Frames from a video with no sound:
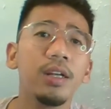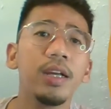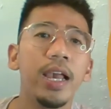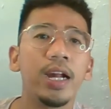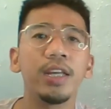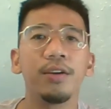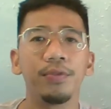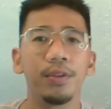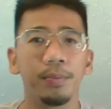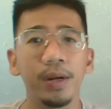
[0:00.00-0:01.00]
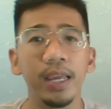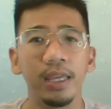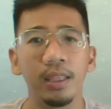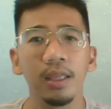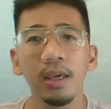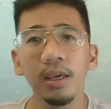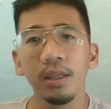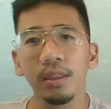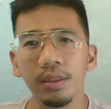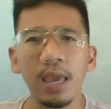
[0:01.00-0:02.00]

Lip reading: another area of the brain,